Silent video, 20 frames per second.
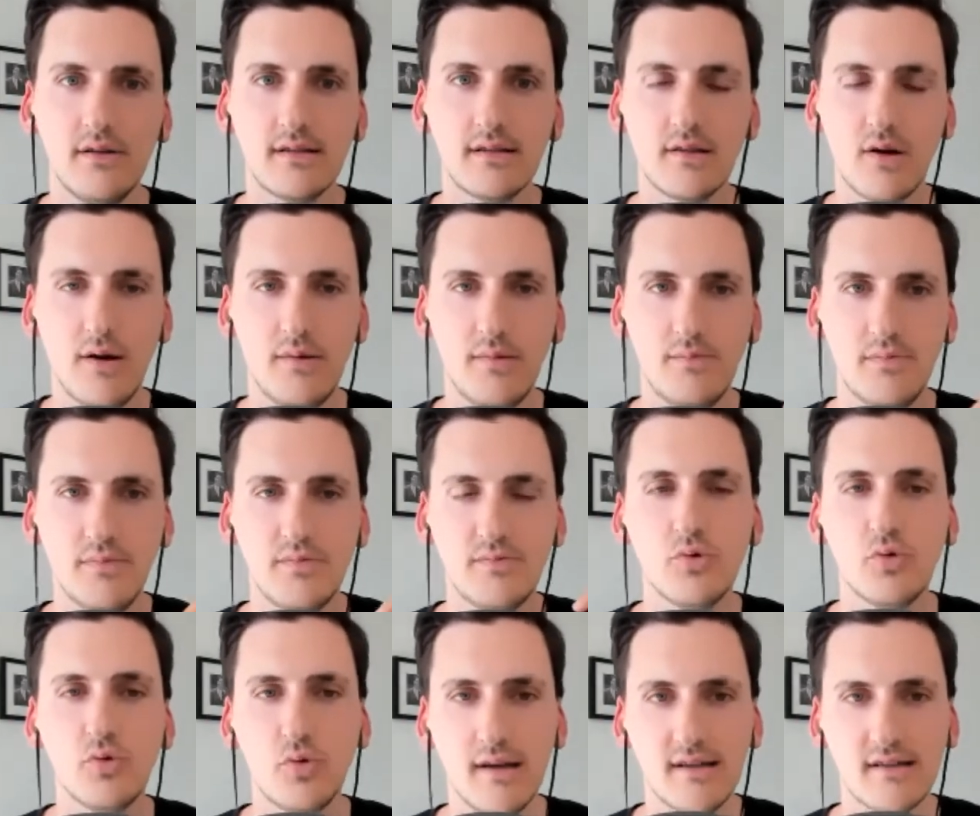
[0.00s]
So I
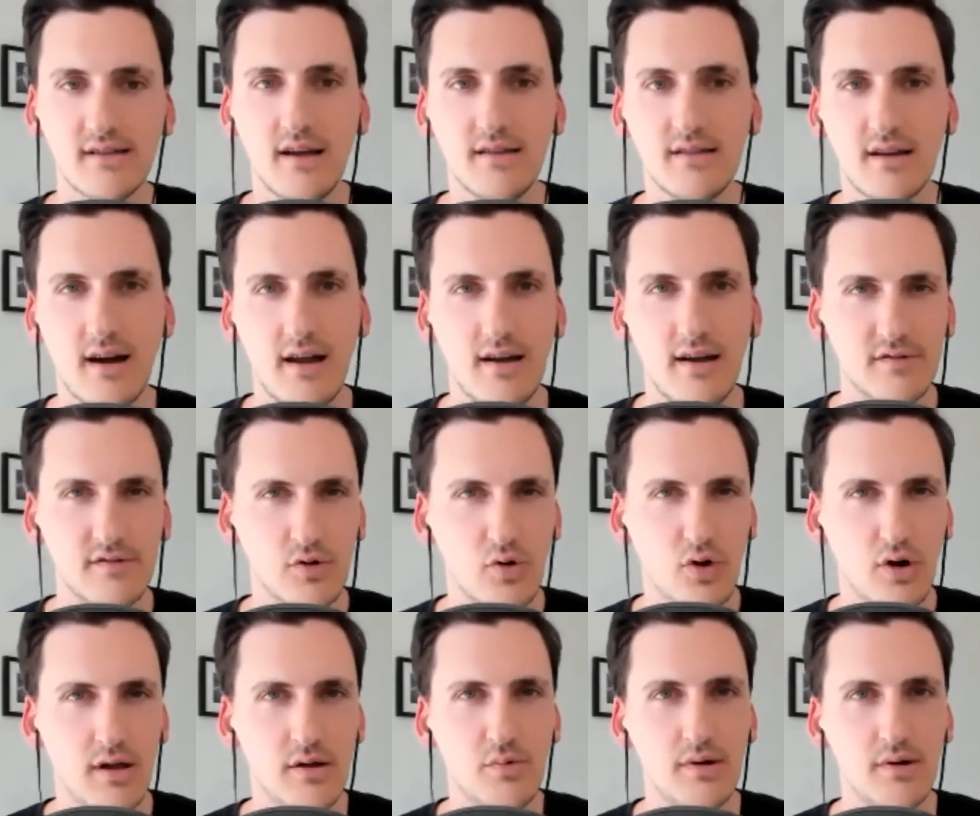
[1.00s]
always like to kind of
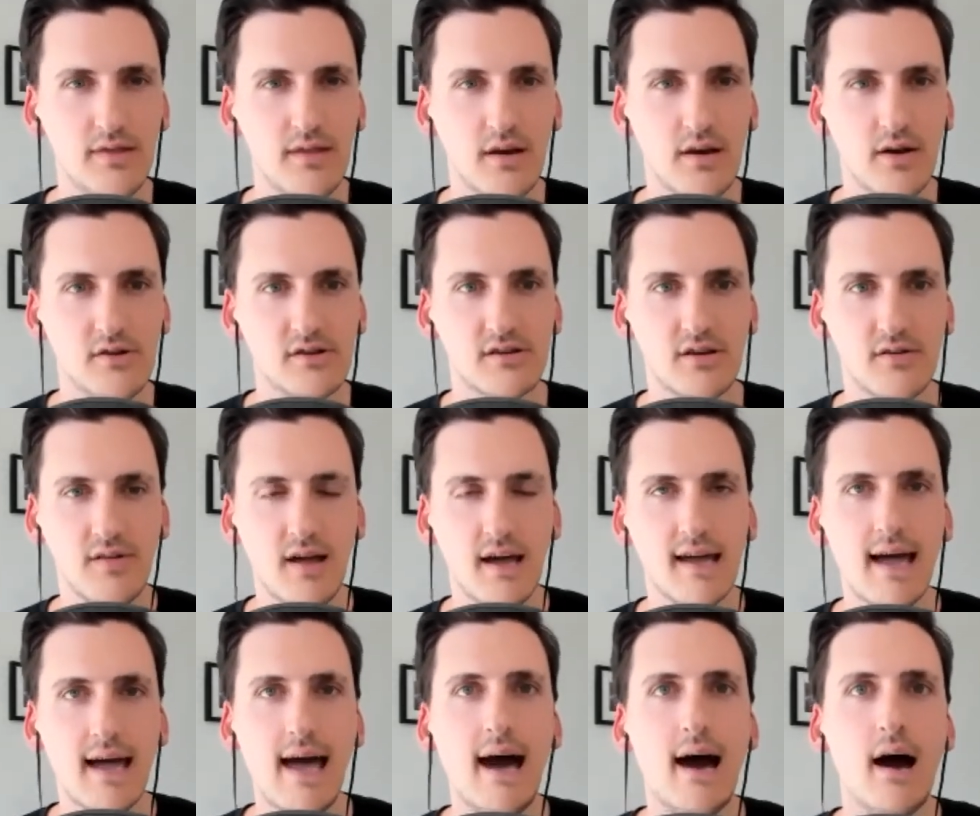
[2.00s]
toy with the notion of
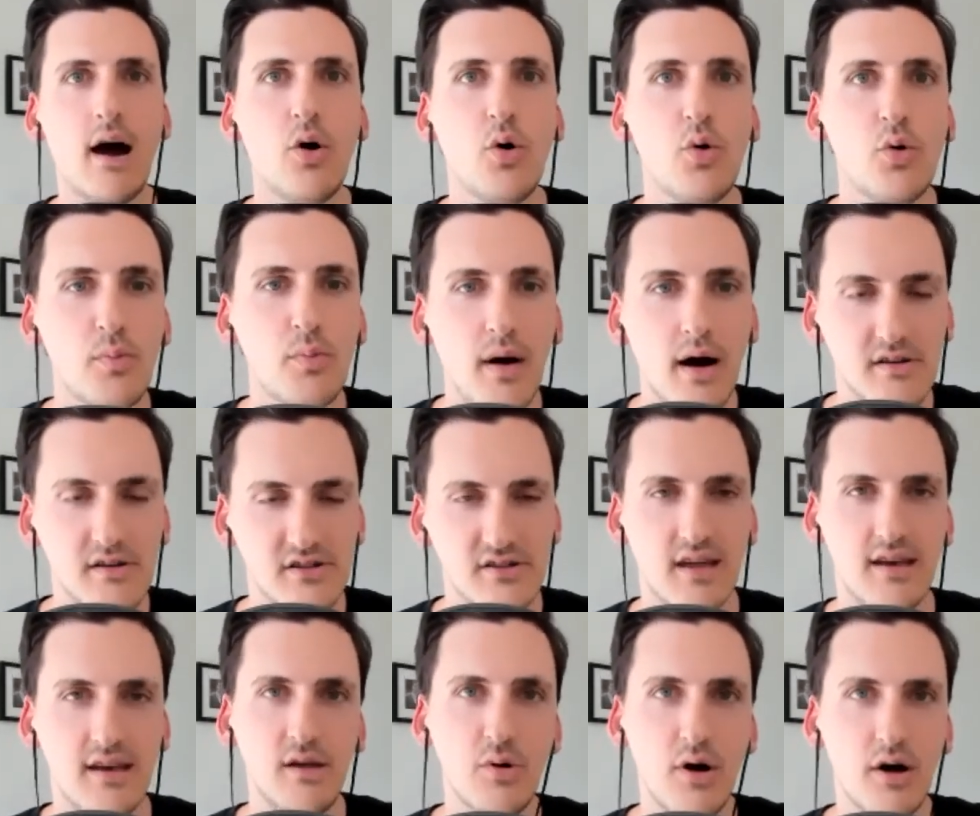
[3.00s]
like, how much
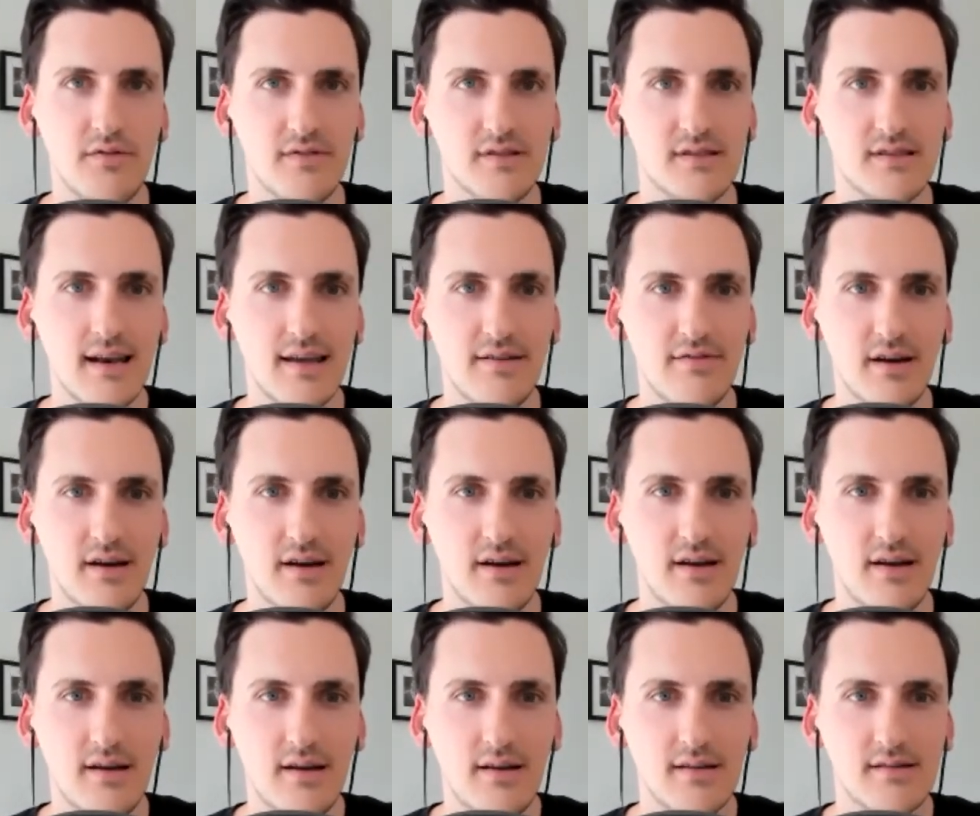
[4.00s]
can you over deliver
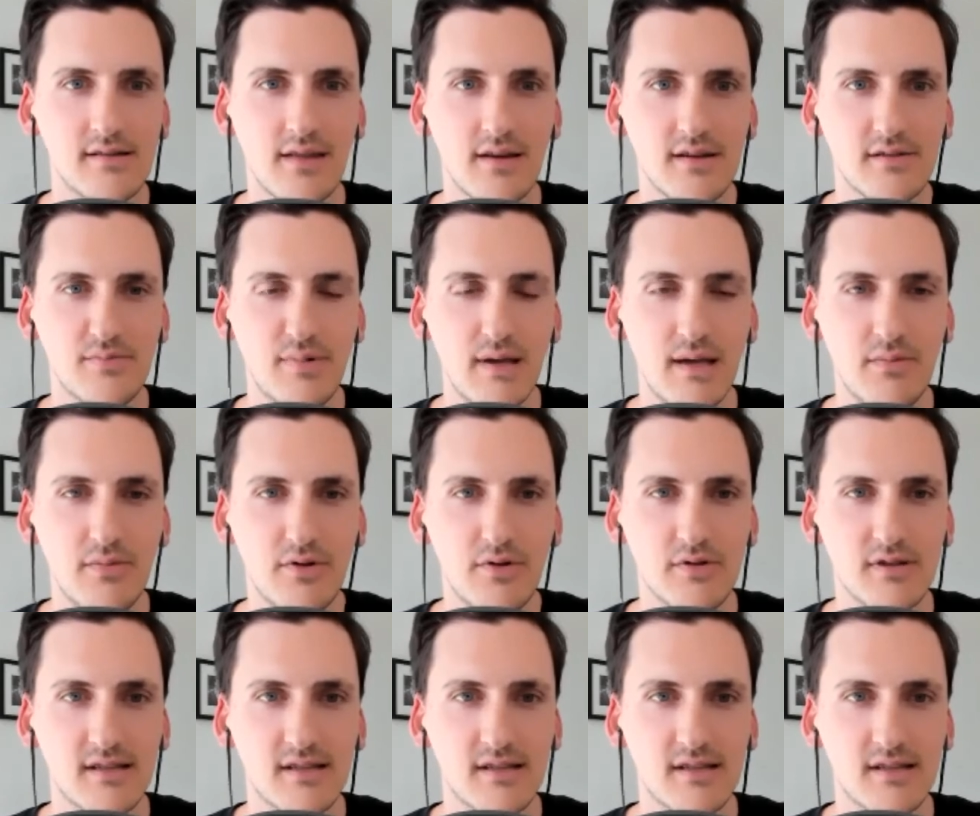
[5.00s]
to those people?